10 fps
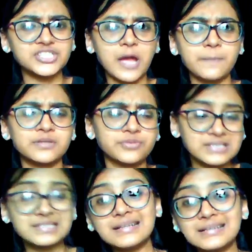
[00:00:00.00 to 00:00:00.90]
chapter
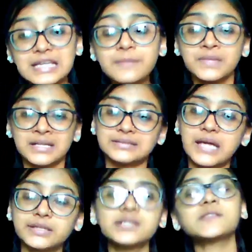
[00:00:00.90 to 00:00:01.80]
recently,
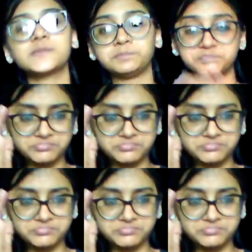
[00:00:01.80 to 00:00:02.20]
that is,